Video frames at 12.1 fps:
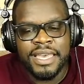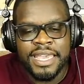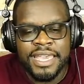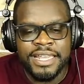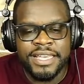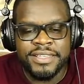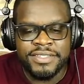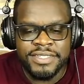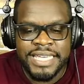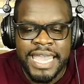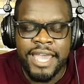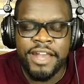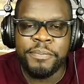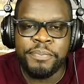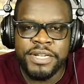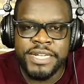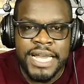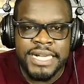it is
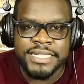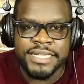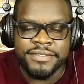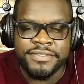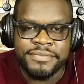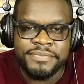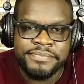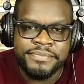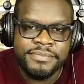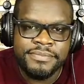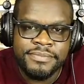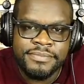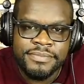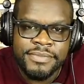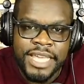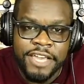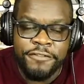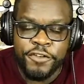counterproductive
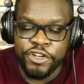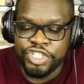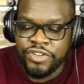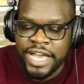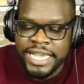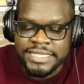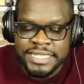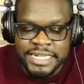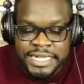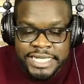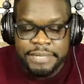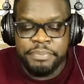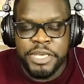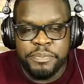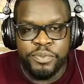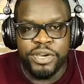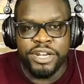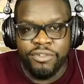if you're trying to lead
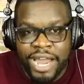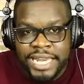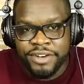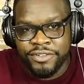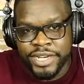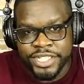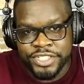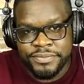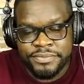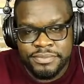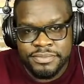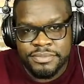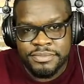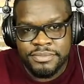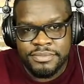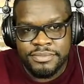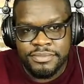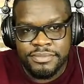people in the right direction,
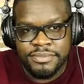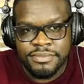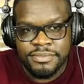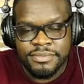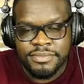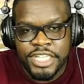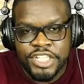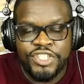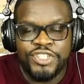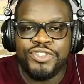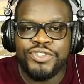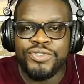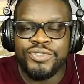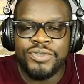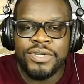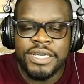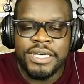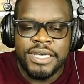to do
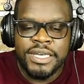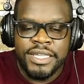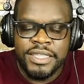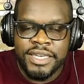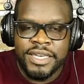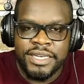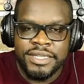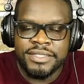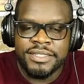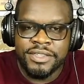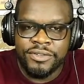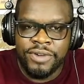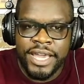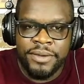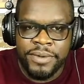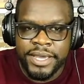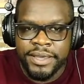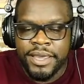things the right
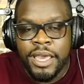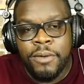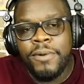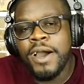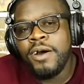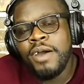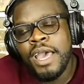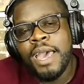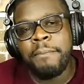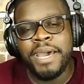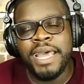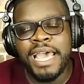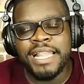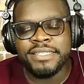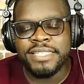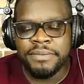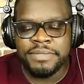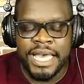way. Well, but at the
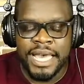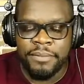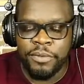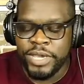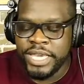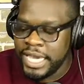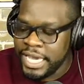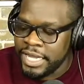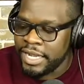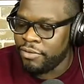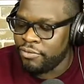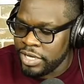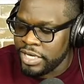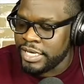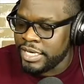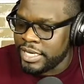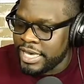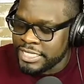same time, we can't
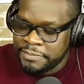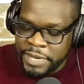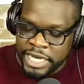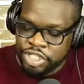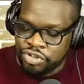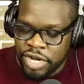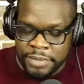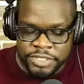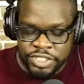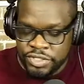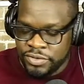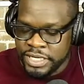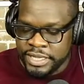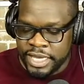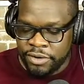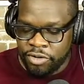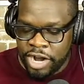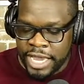really expect Trump to do
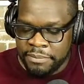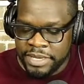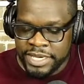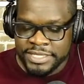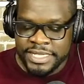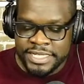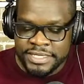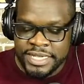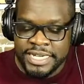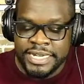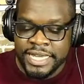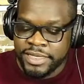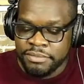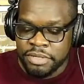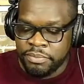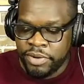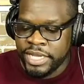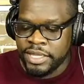anything right because he's done nothing but
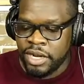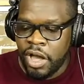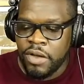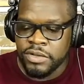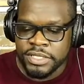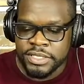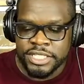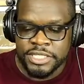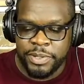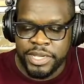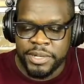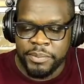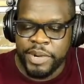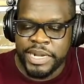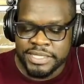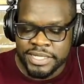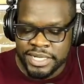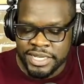break the law since he's been the
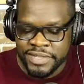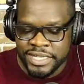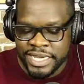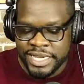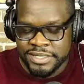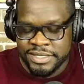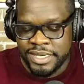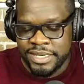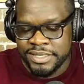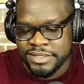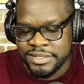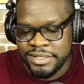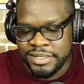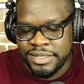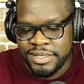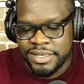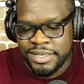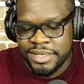president of the United States.
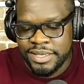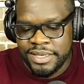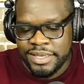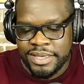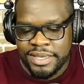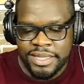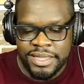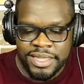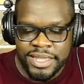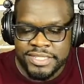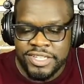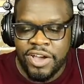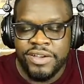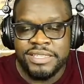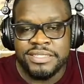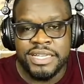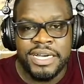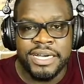That's all
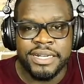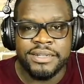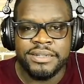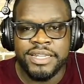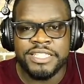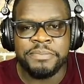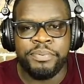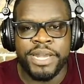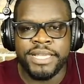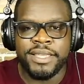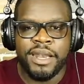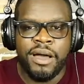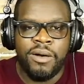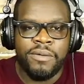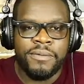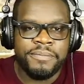he's done is break the law.